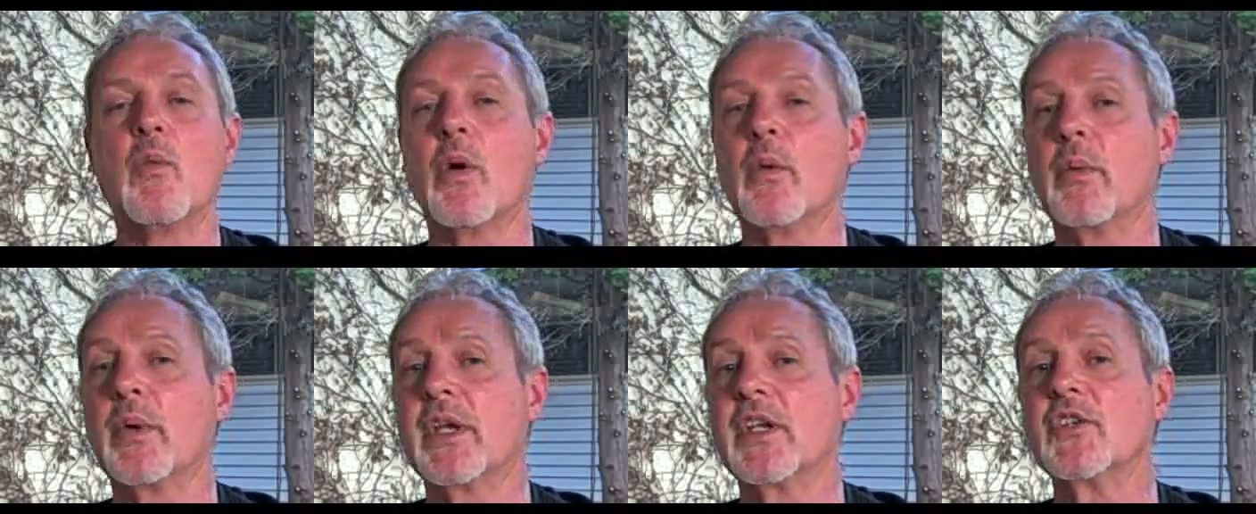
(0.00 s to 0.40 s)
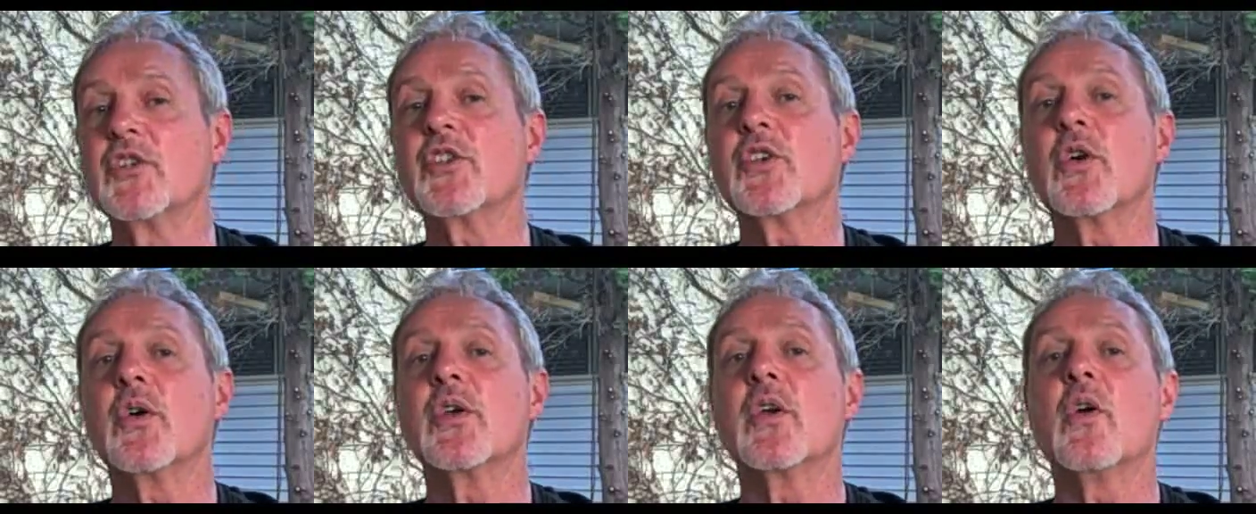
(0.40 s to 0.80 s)
What we can
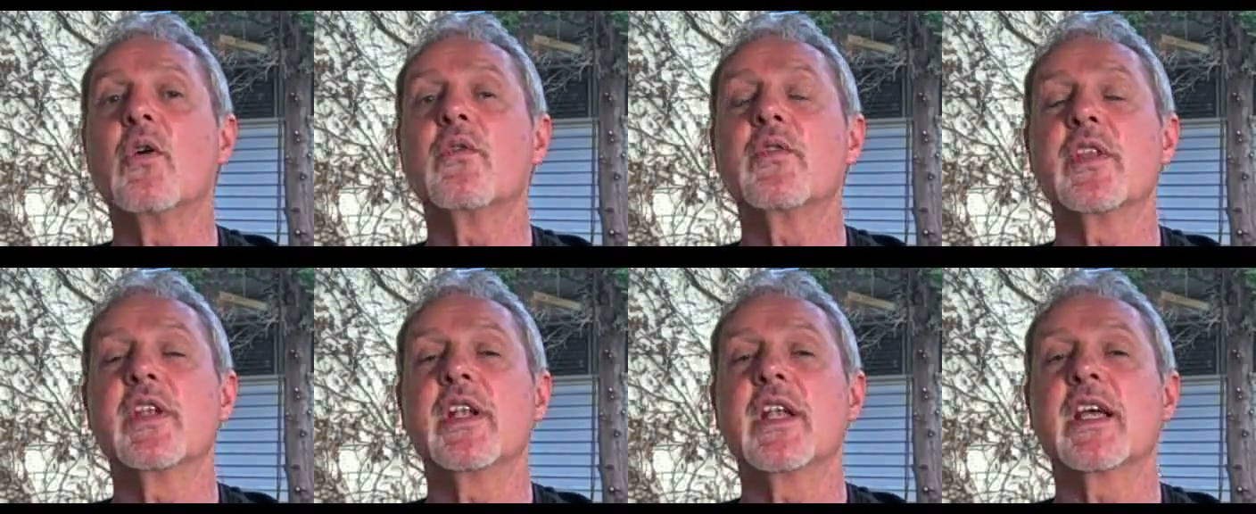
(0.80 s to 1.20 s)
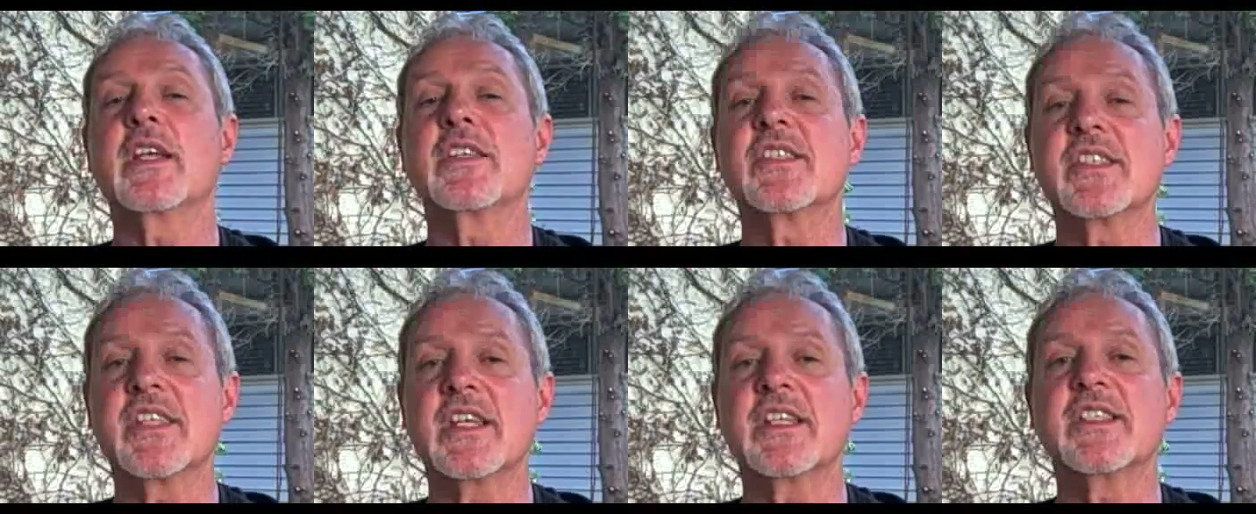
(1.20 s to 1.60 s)
show you over the
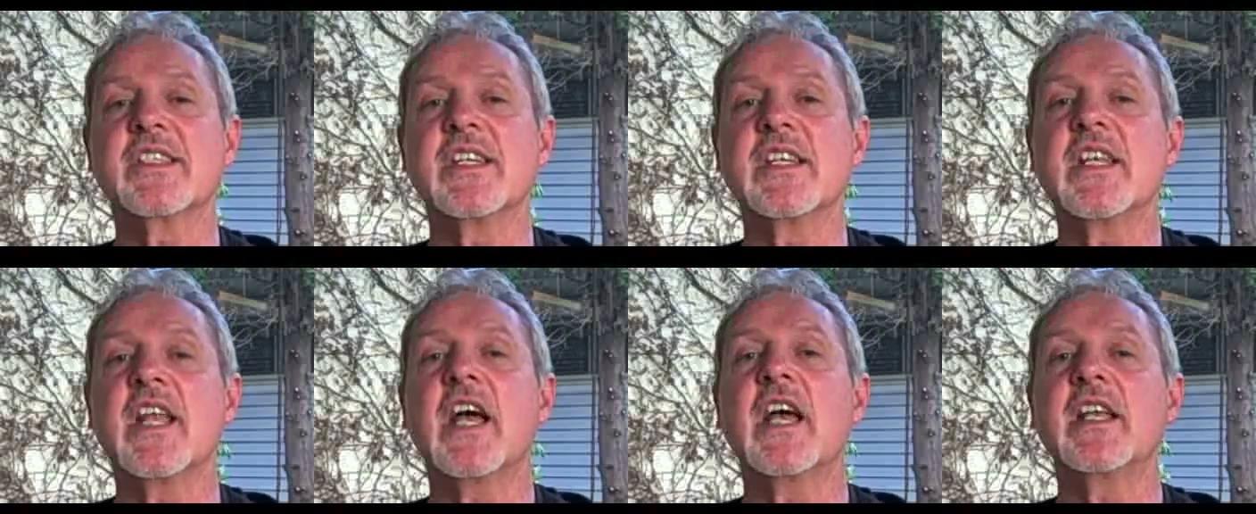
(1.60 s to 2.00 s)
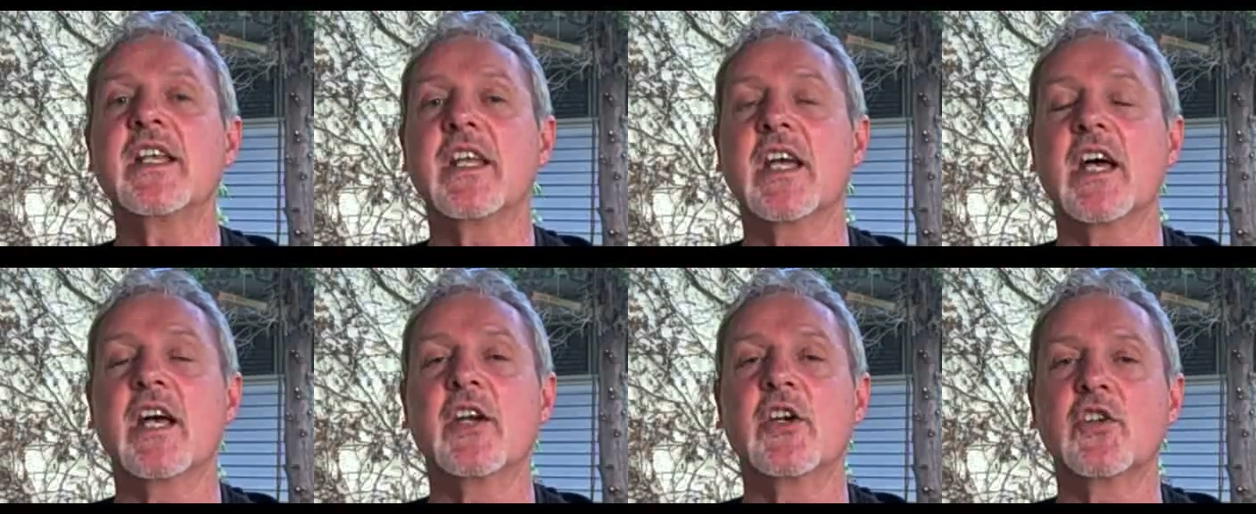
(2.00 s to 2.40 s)
next 60,
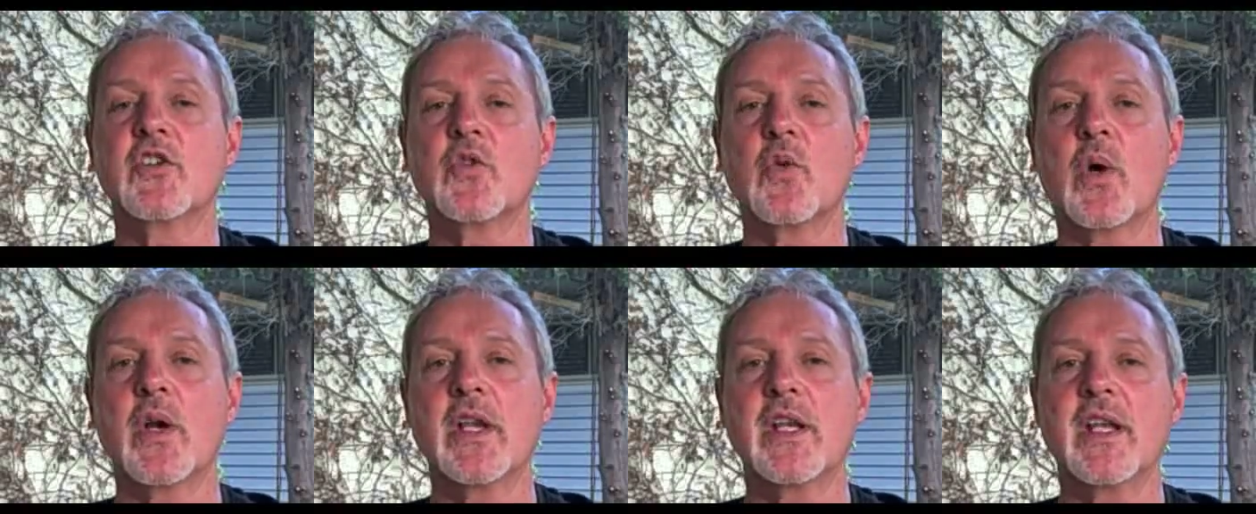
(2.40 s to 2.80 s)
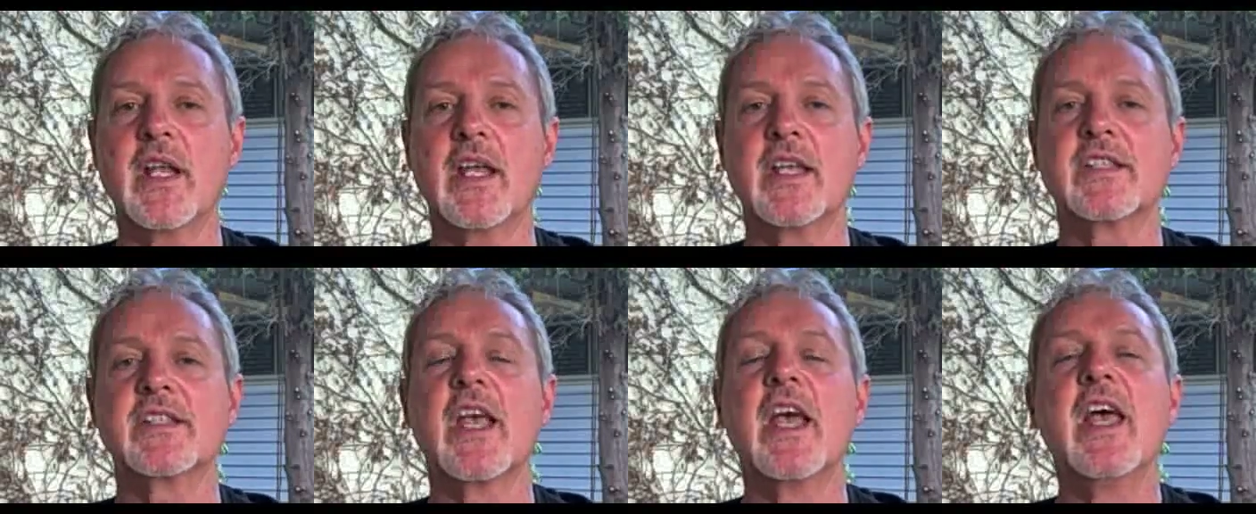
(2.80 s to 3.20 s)
90, 120
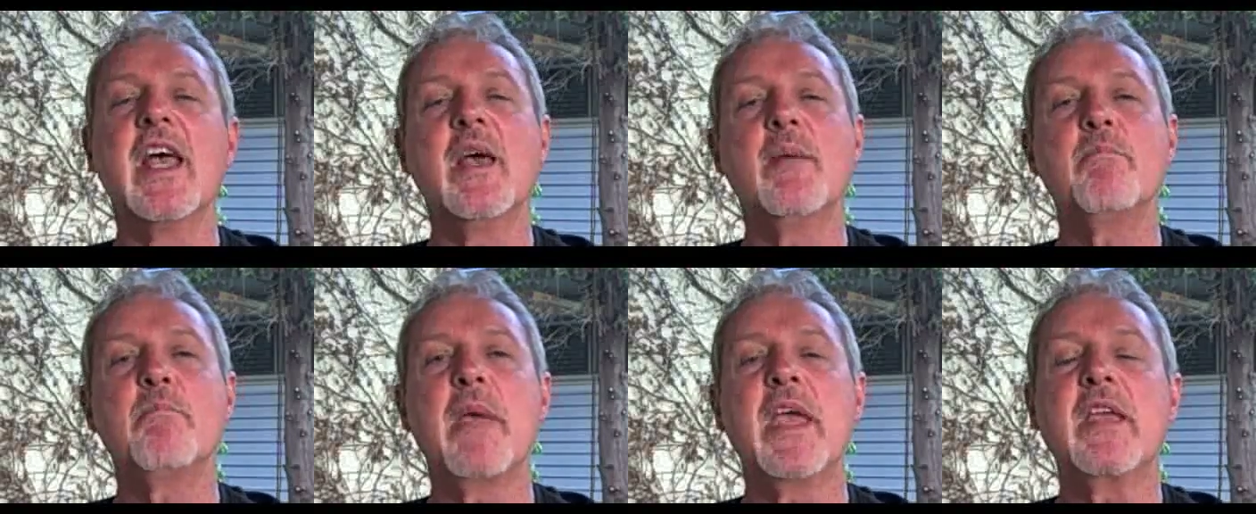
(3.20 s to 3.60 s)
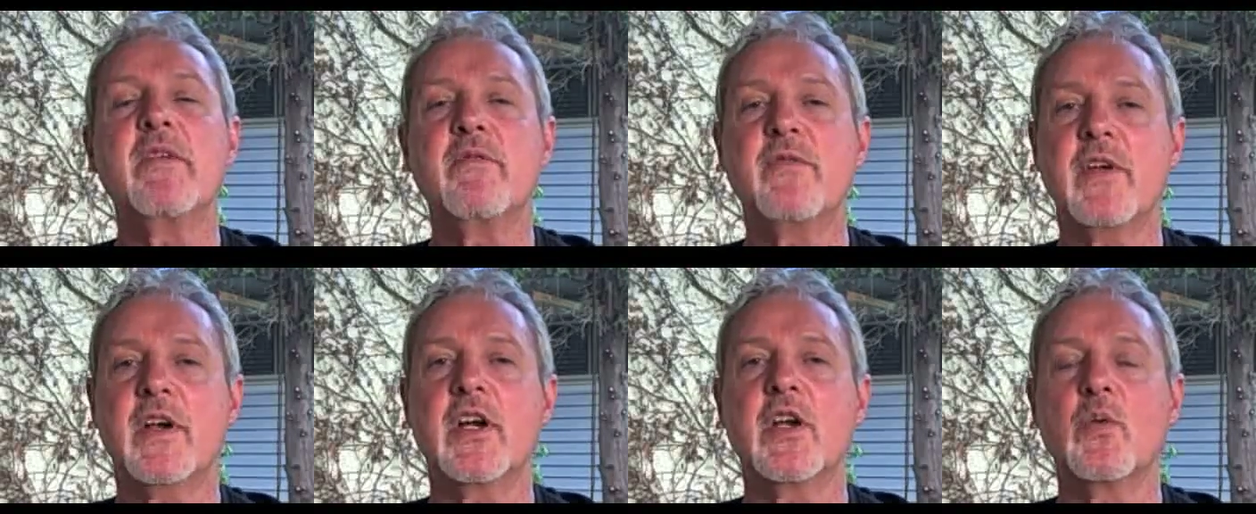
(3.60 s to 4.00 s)
days may
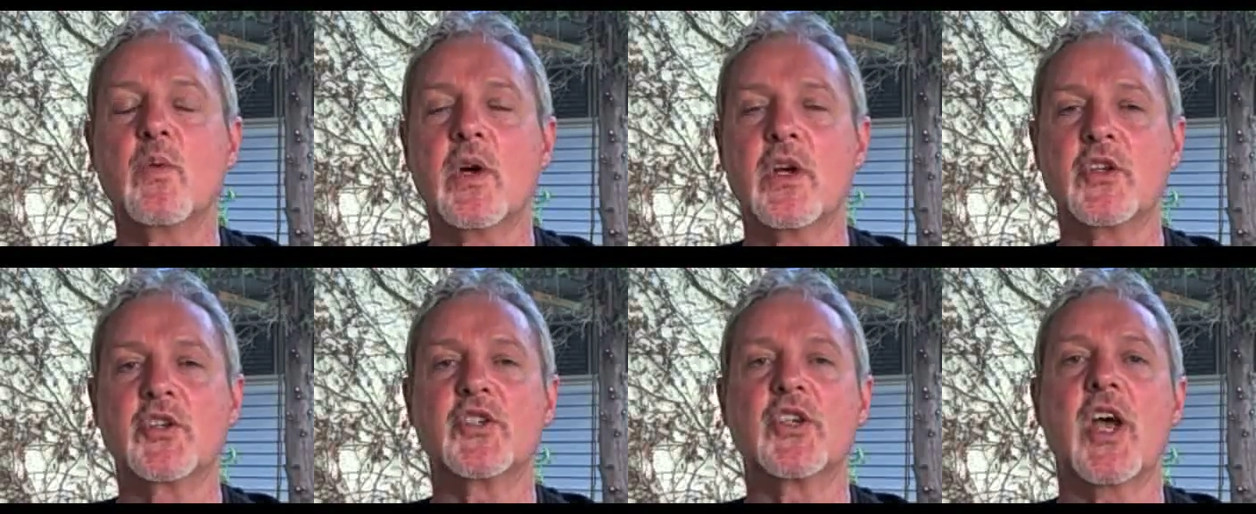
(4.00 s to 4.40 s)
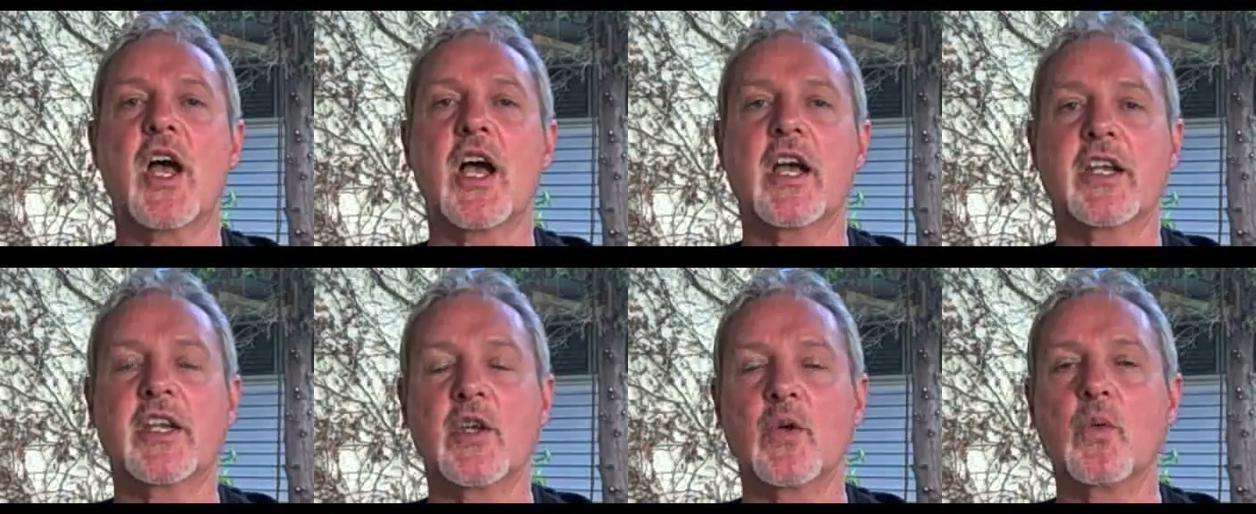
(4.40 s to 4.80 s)
very well
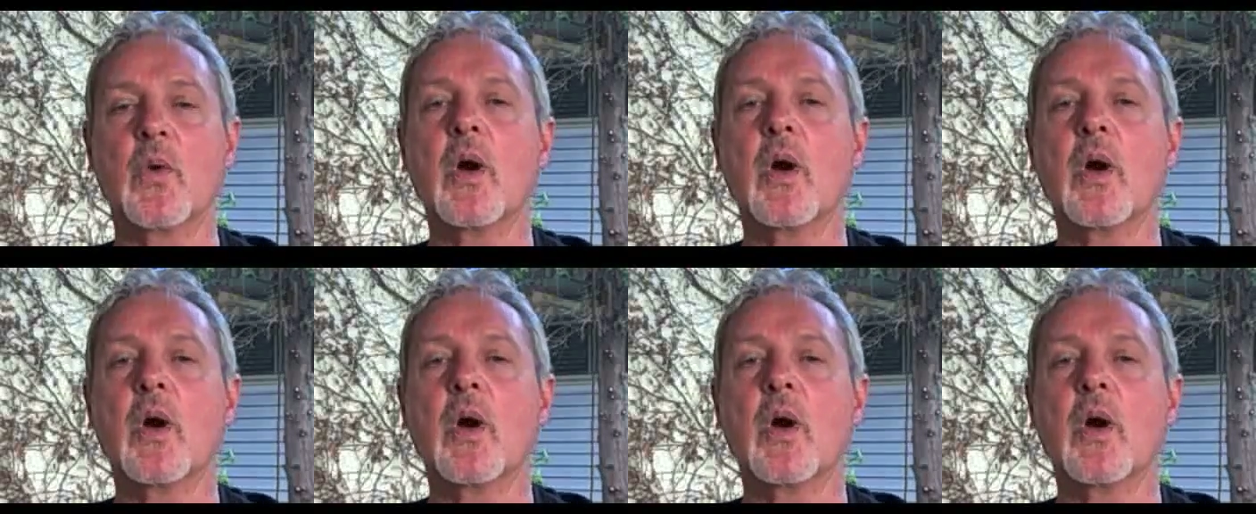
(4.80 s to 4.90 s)
shock you.